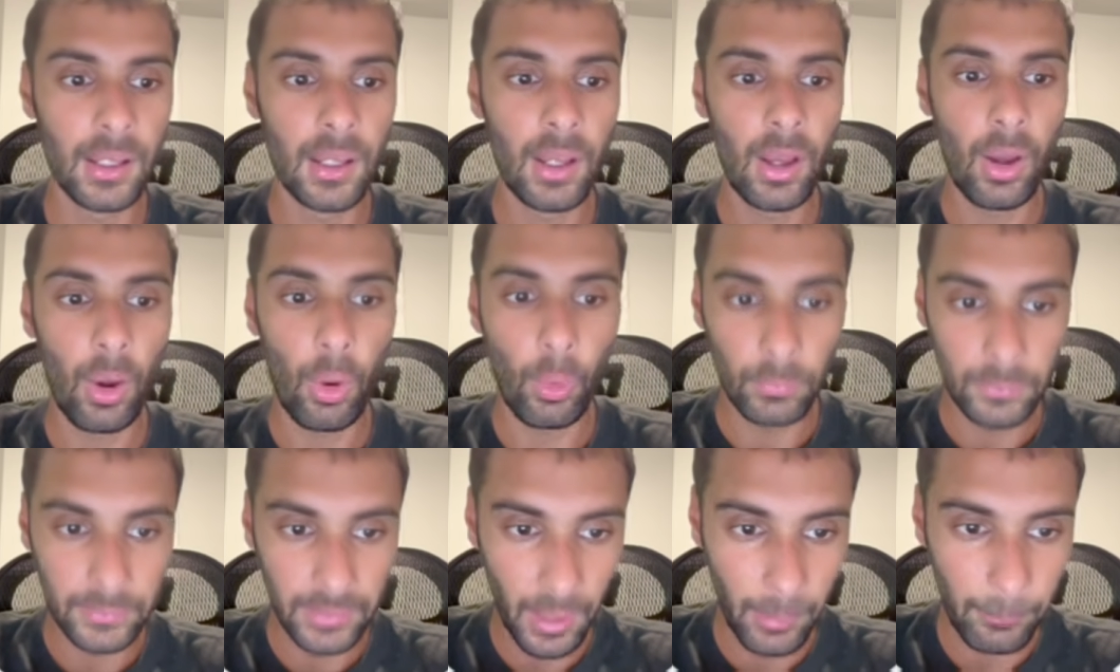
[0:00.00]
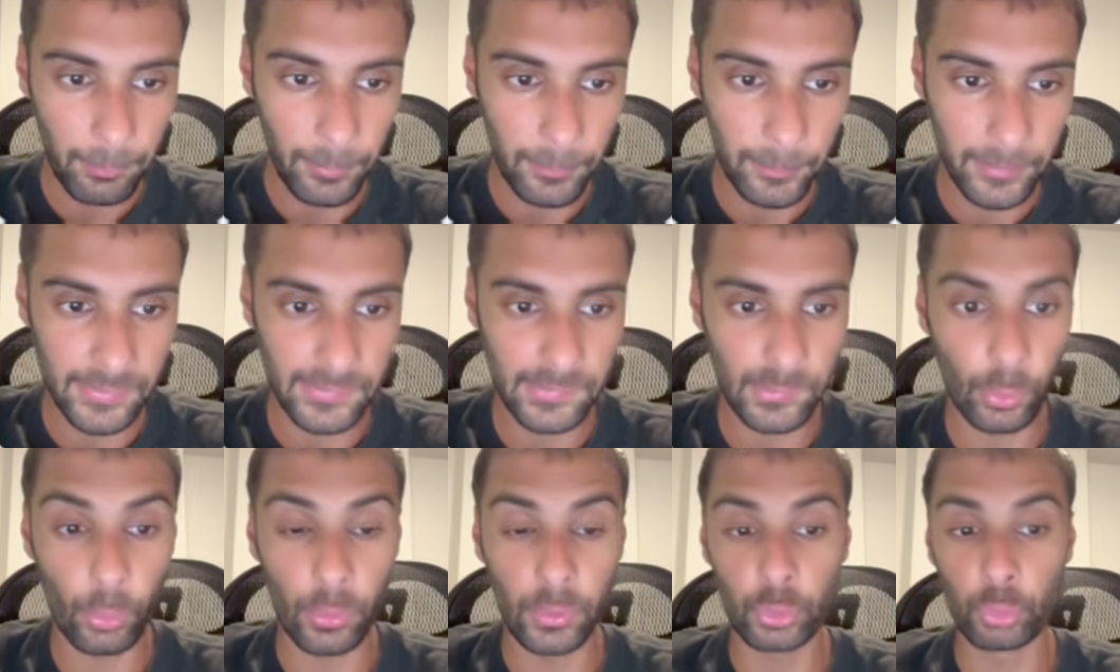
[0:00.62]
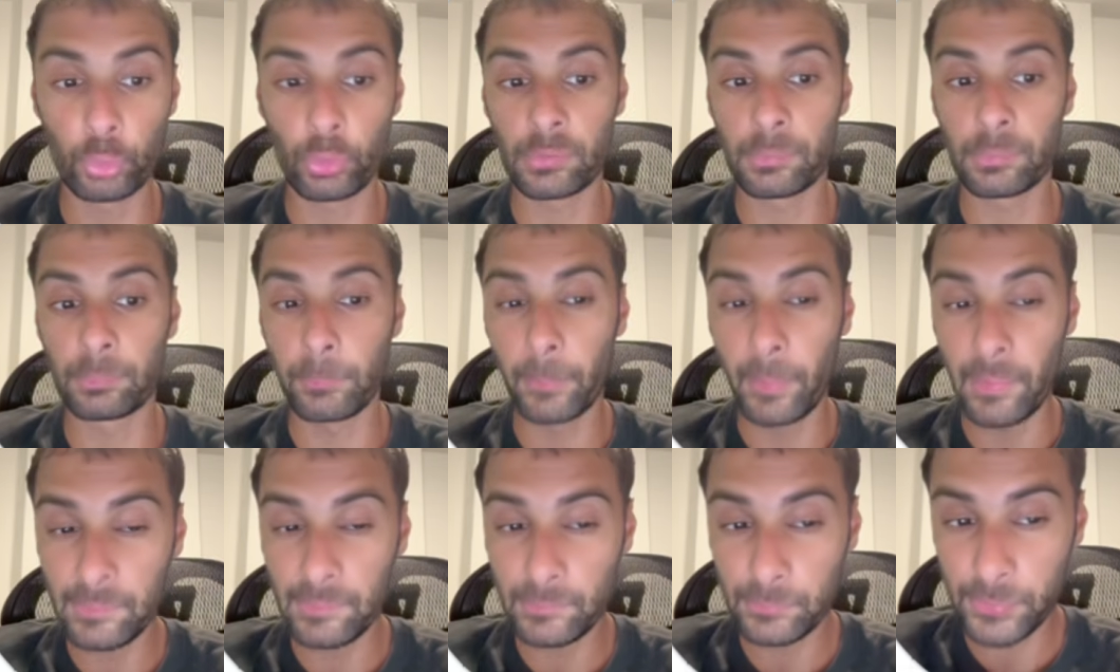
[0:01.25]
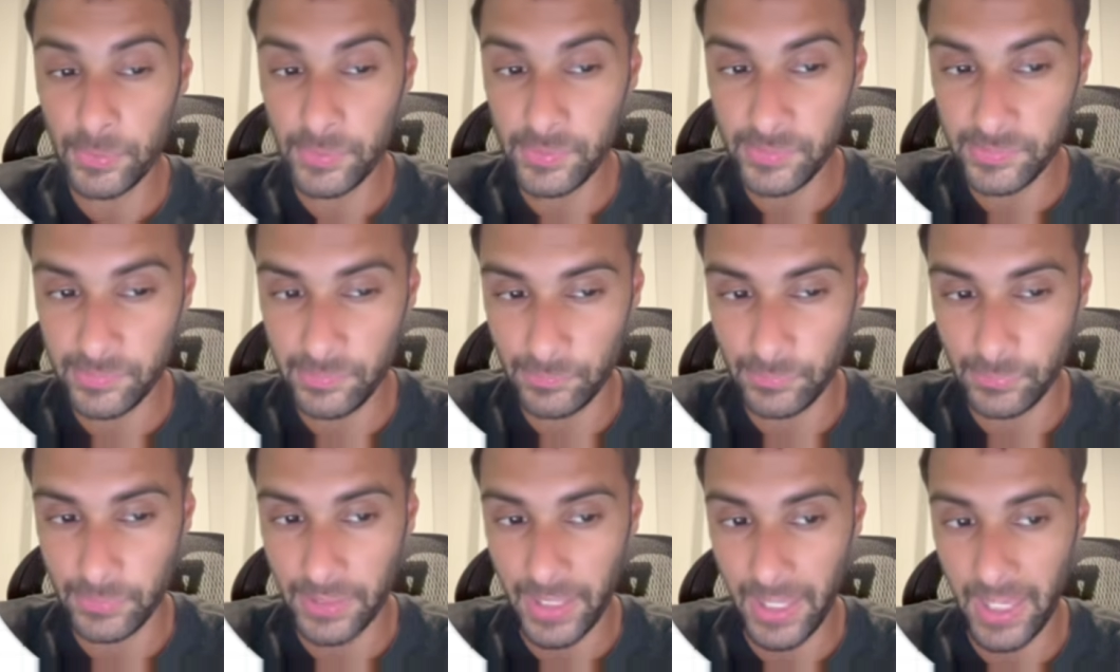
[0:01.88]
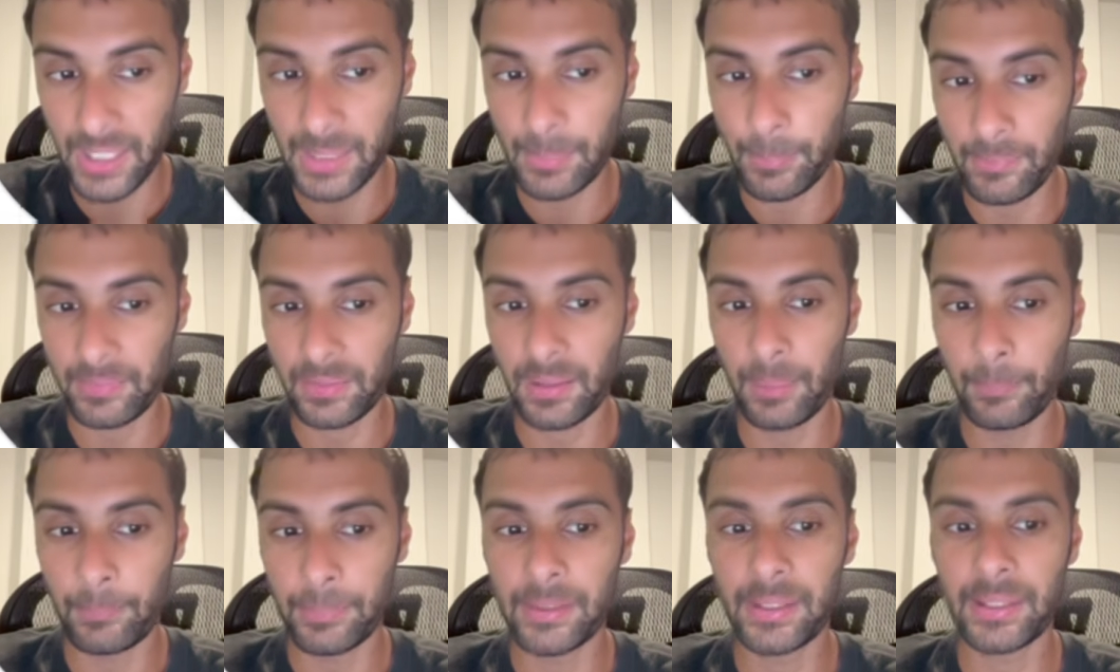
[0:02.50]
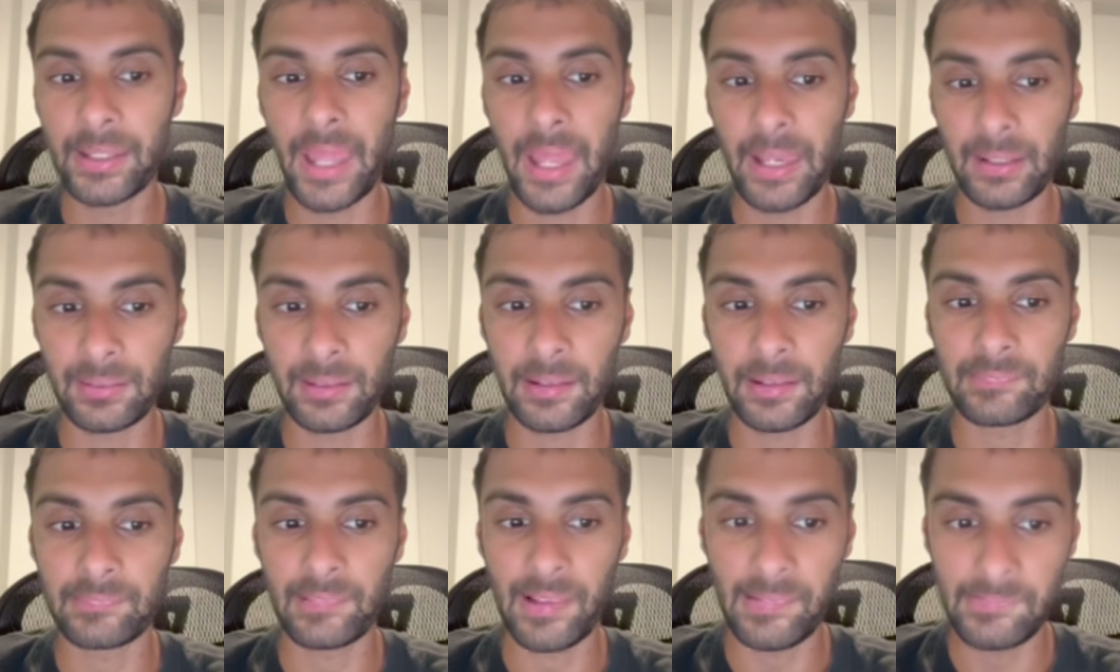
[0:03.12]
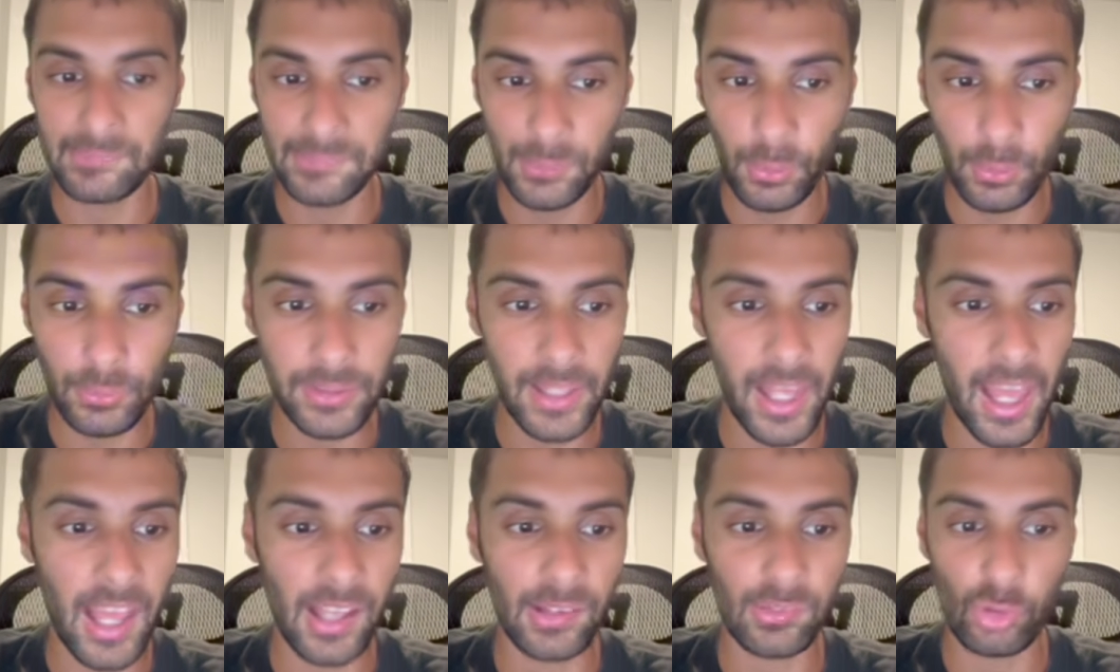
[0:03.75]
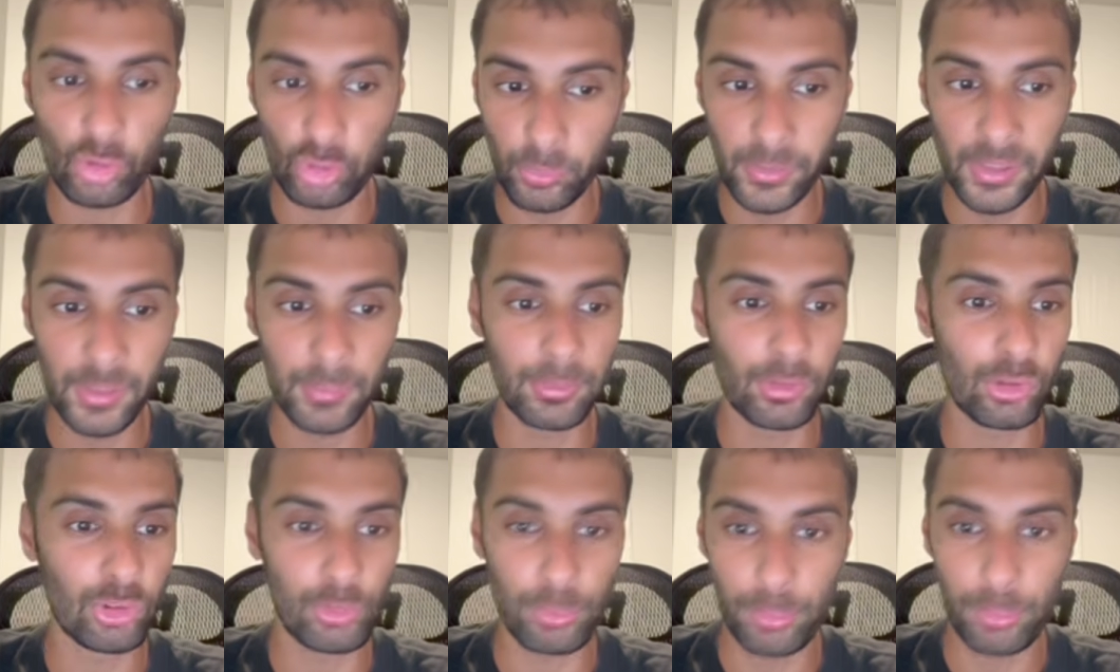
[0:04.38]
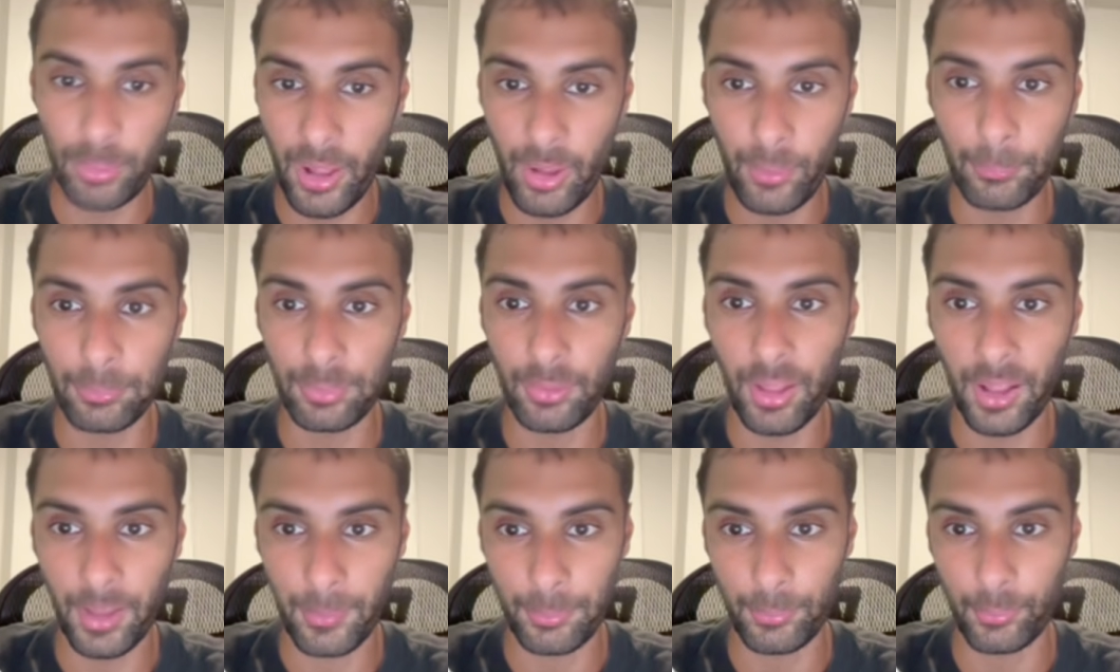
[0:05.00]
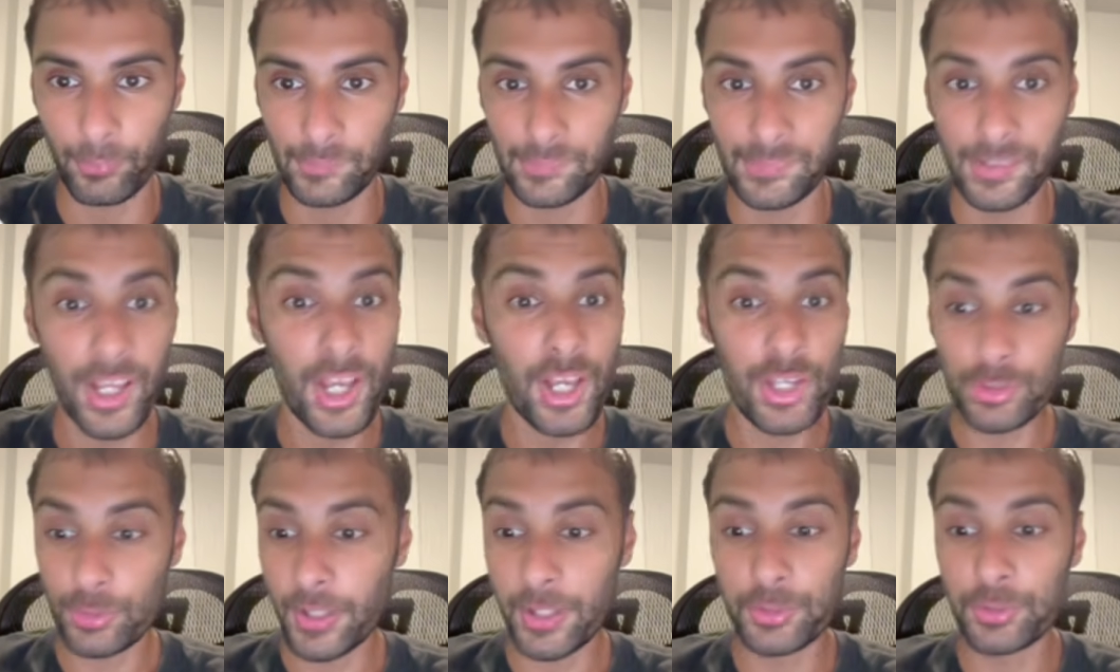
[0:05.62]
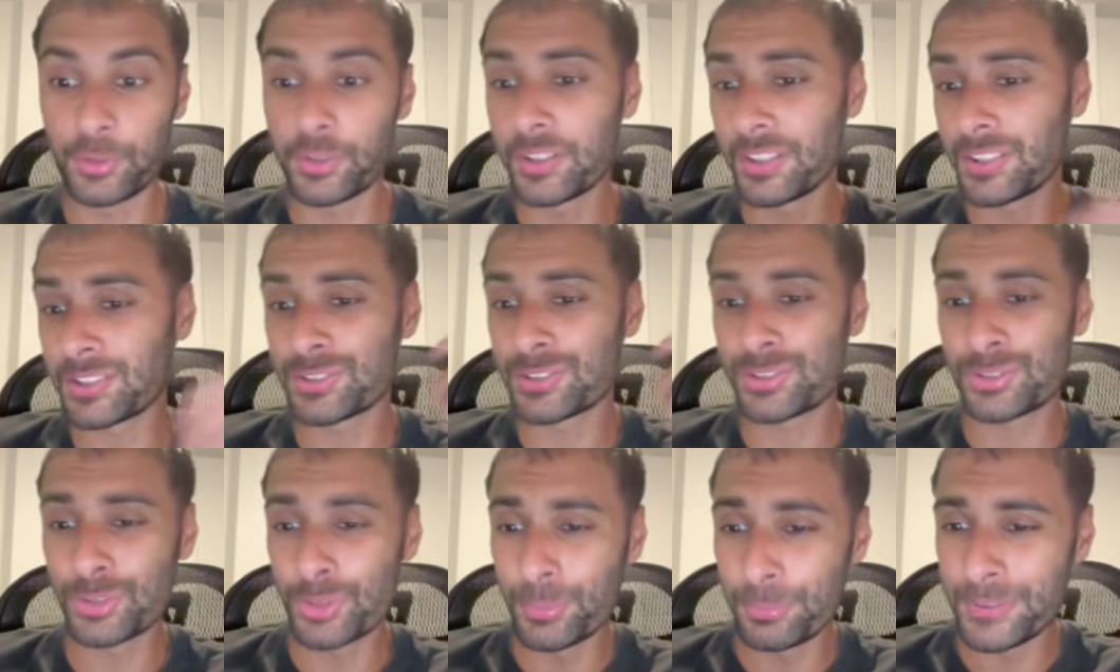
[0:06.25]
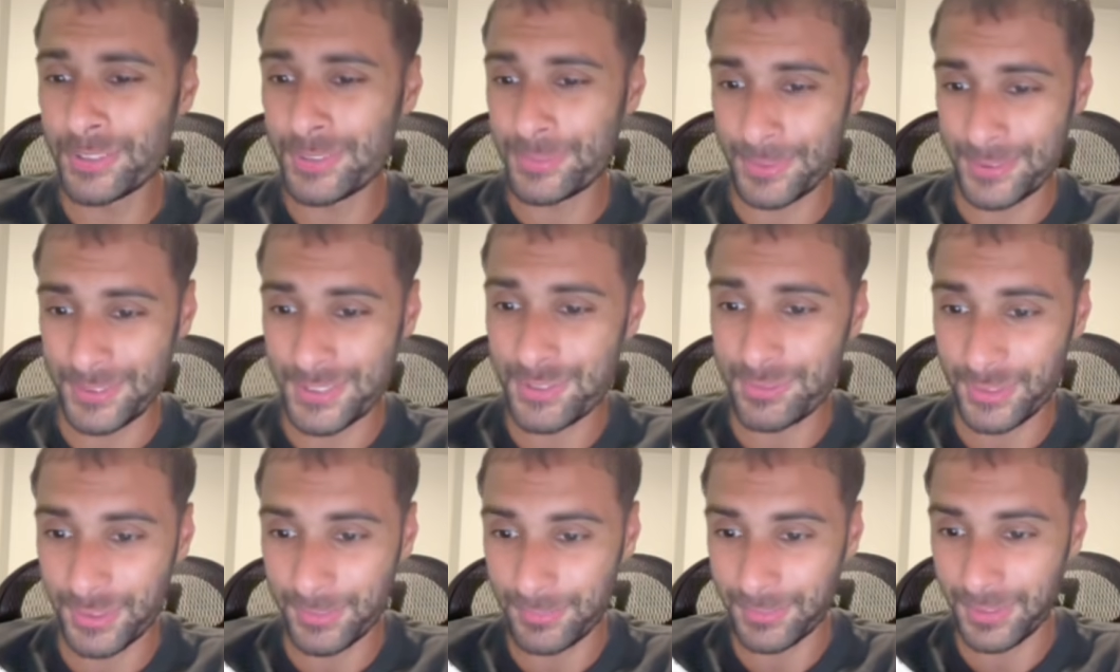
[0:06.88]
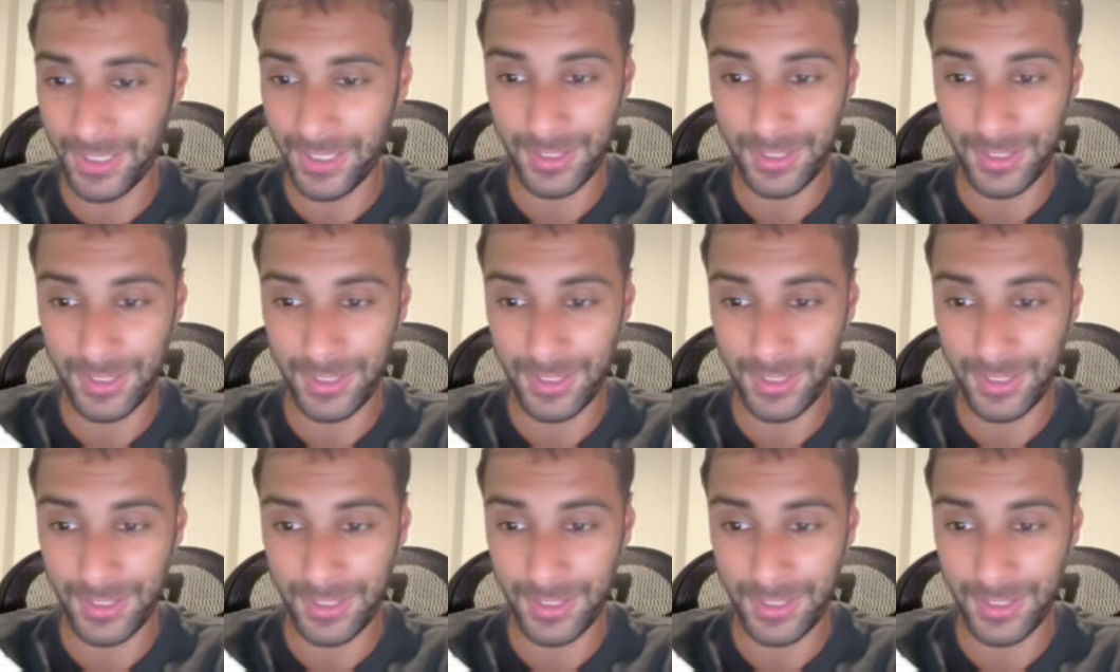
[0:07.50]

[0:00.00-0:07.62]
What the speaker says: Only output me to score. Do as much research as you can about the company and analyze SEO tags, social media posts, blog posts. So again, you can get super specific.